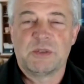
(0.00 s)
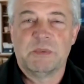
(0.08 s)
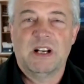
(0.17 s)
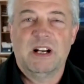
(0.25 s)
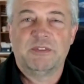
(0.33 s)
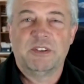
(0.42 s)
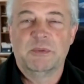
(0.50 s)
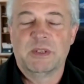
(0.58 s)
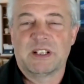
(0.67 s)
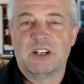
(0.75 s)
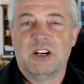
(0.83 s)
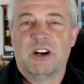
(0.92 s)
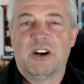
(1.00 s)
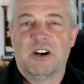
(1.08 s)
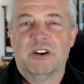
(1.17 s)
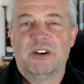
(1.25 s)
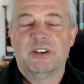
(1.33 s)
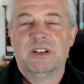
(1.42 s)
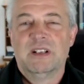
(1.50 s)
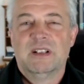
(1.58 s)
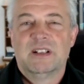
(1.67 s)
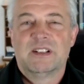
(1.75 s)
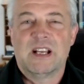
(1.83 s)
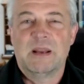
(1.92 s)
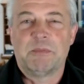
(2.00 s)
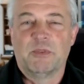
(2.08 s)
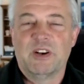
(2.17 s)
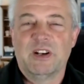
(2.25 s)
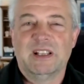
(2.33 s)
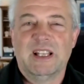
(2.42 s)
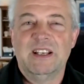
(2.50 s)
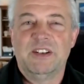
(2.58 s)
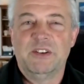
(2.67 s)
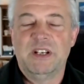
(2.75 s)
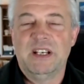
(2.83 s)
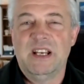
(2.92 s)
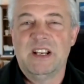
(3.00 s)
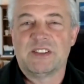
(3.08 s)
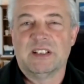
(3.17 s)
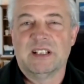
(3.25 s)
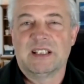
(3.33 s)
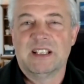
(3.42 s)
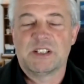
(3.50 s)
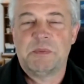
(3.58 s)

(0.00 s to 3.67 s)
But often with a car type or very light duty diesel like this,